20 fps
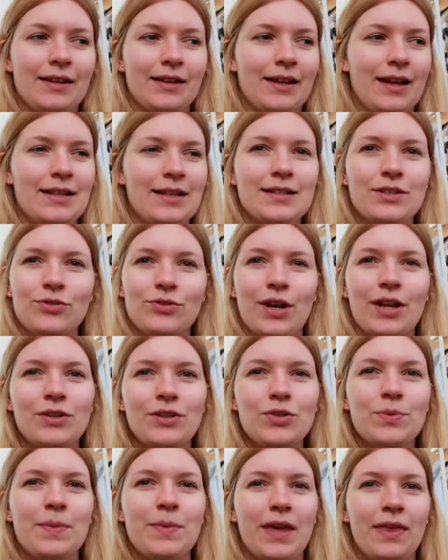kind of trying
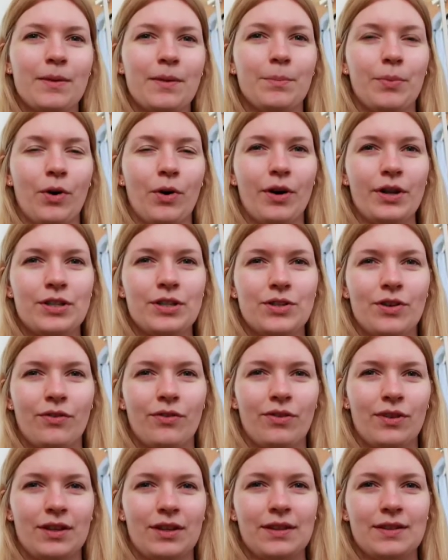to make the point
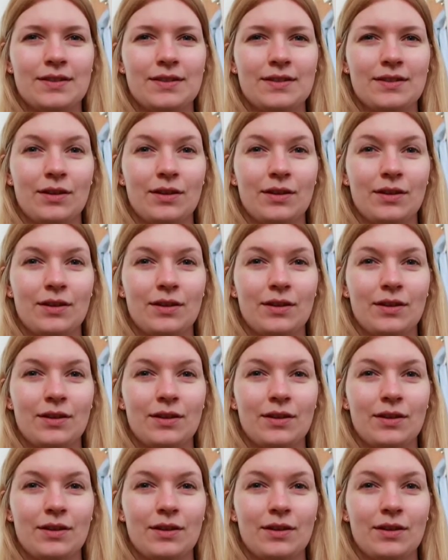of this